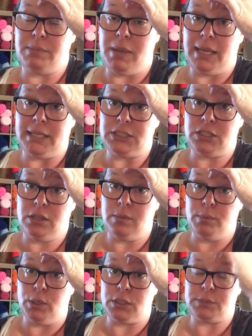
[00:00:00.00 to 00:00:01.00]
to make it to the
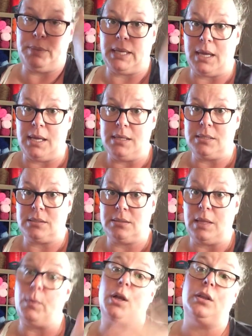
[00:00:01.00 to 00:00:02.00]
books because they were